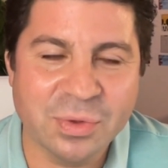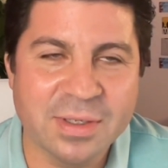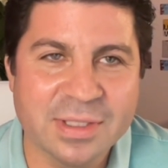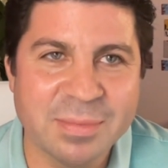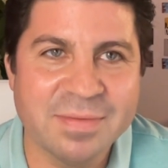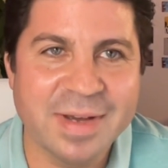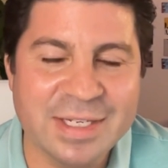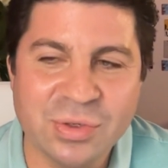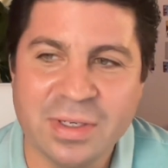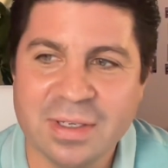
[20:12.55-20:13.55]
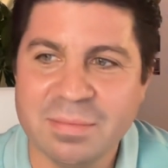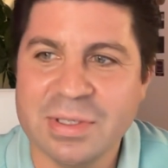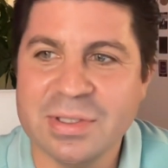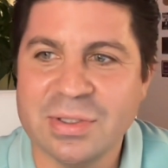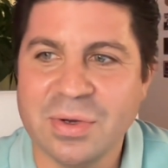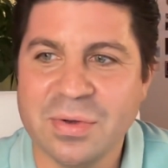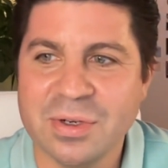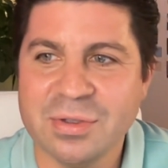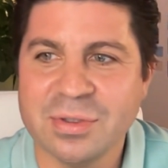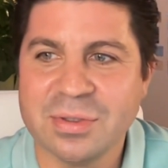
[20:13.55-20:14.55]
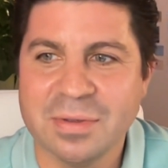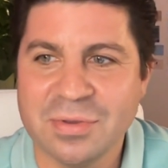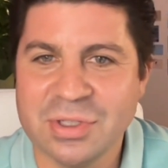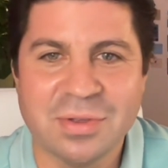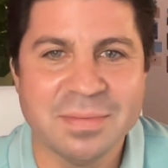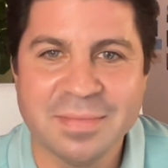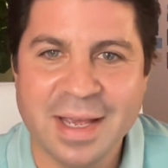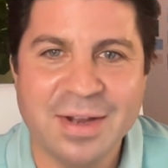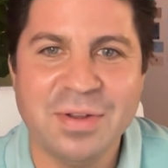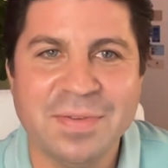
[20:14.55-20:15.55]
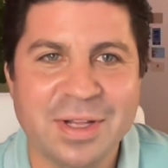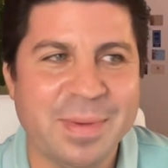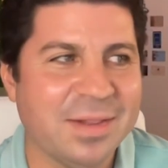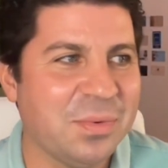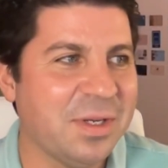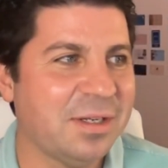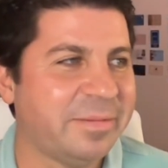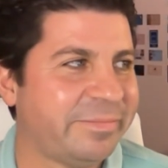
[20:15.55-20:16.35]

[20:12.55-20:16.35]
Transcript: What is some advice you can give business owners, or just how do you feel about the week?